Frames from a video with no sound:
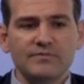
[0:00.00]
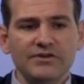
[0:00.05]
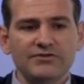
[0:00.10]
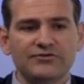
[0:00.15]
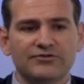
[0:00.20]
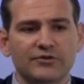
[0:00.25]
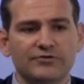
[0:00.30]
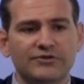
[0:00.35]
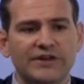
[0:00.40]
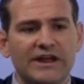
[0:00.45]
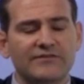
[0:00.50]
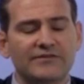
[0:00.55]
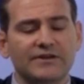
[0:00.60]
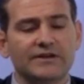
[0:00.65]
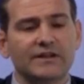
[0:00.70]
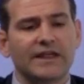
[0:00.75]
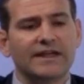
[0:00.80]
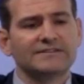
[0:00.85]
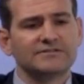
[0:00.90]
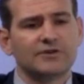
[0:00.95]
So
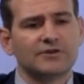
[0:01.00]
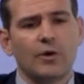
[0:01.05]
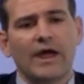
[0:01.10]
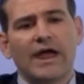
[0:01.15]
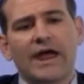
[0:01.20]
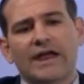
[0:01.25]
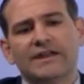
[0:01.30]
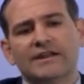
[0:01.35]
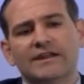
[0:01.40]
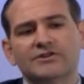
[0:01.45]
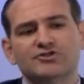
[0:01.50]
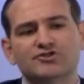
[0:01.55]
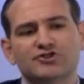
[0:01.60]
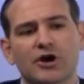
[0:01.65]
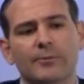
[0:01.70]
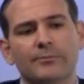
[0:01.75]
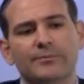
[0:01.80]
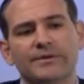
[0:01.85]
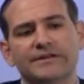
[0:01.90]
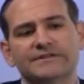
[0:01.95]
David, let's go ahead and
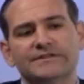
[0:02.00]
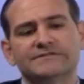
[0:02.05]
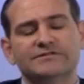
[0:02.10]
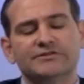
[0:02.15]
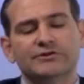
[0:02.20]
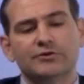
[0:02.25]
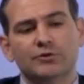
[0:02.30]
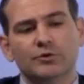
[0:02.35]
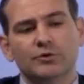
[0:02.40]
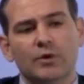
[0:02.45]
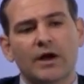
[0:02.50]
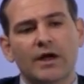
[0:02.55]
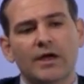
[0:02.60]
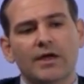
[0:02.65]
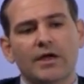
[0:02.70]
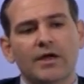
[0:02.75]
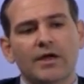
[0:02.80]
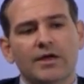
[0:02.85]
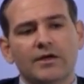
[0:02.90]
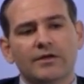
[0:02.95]
jump into
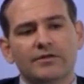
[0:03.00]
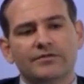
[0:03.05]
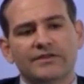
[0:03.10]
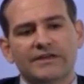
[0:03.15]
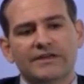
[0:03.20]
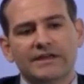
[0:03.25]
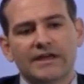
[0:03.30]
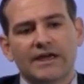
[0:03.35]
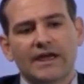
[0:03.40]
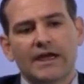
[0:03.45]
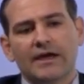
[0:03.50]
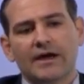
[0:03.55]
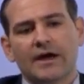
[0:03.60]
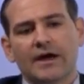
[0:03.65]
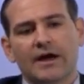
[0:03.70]
the